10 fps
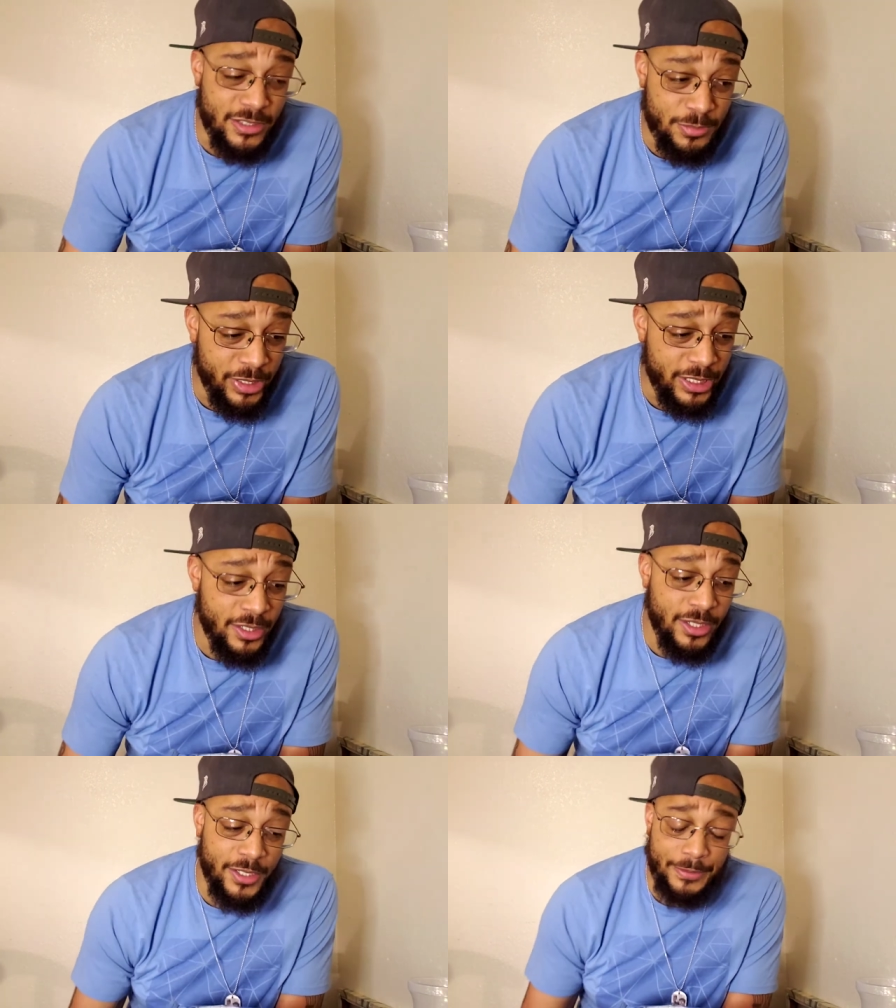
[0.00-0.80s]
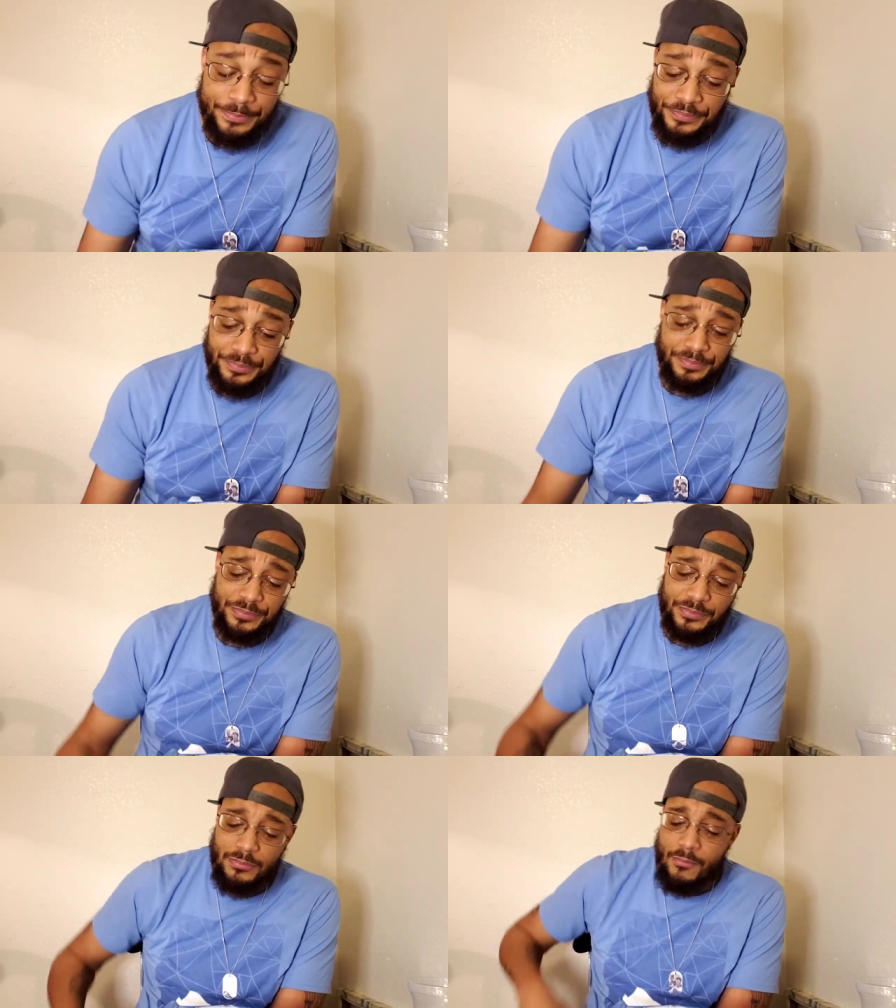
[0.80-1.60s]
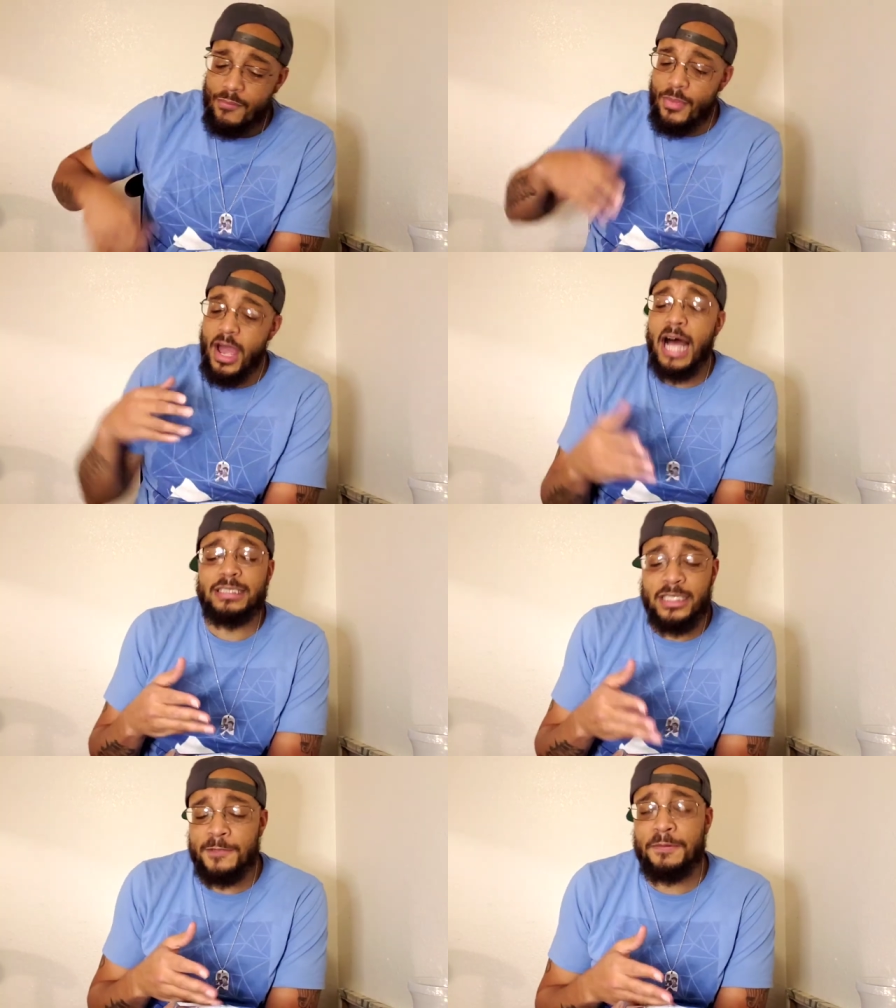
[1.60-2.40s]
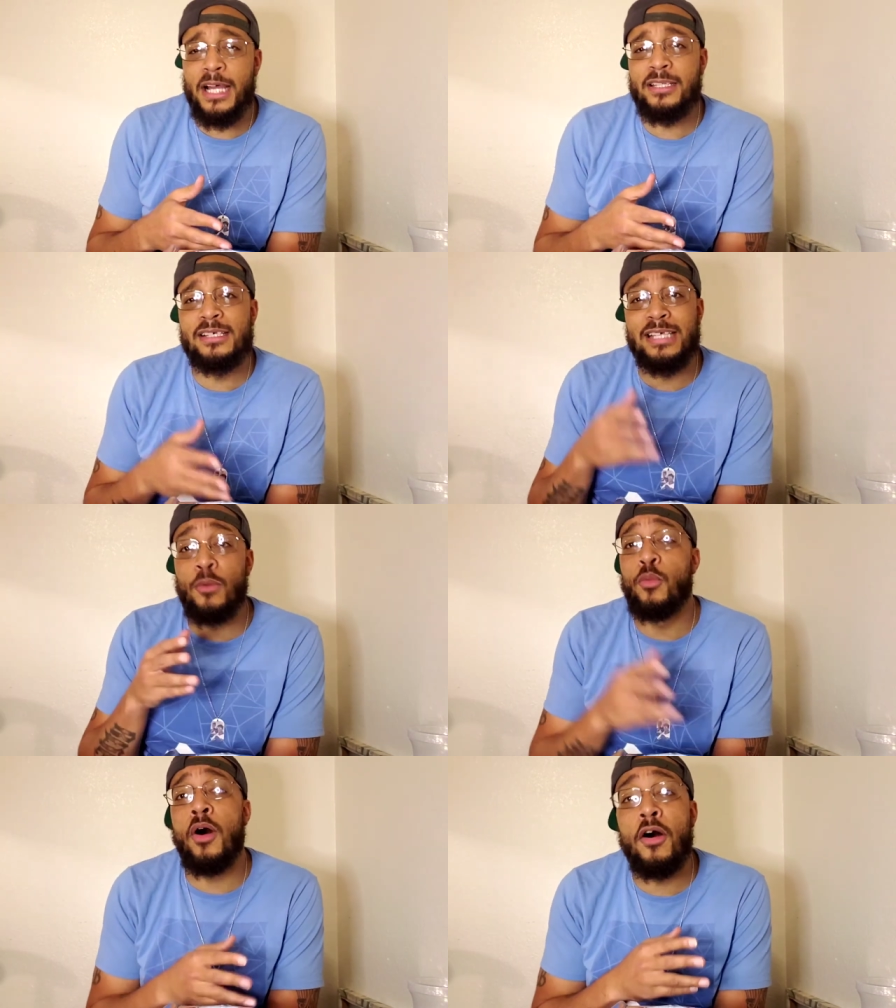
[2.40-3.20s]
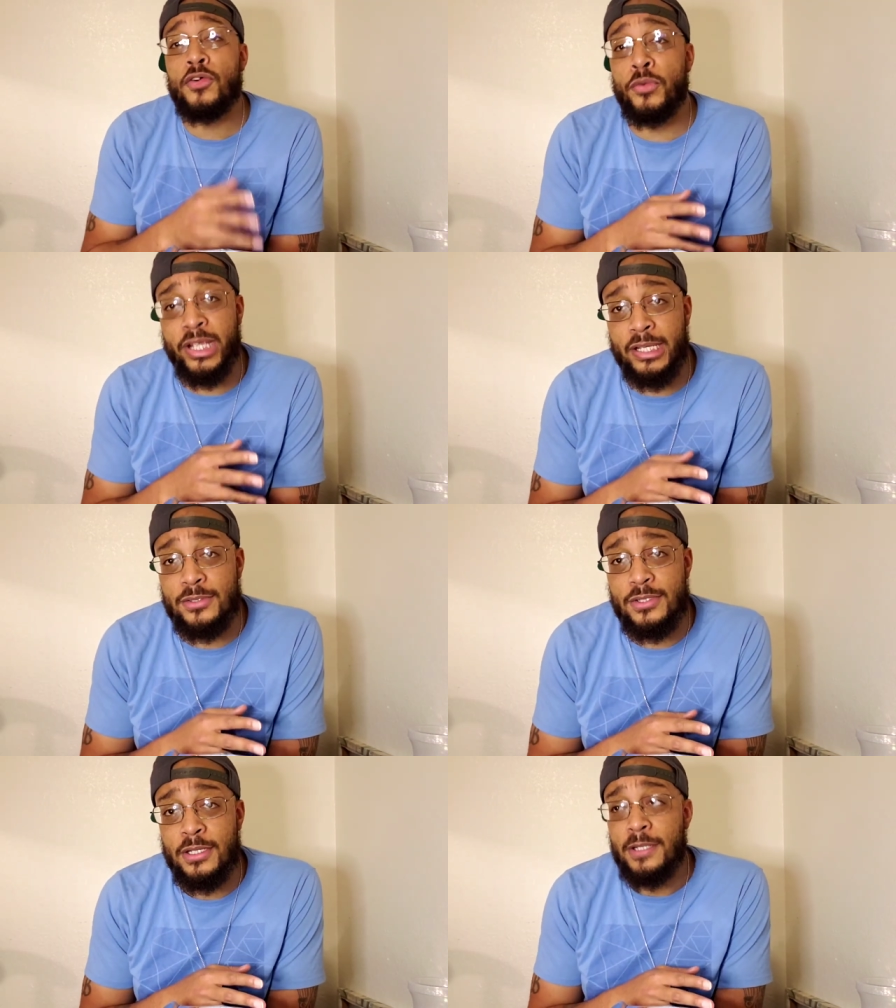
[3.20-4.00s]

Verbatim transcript: this, man. Um, I did find these at Walgreens.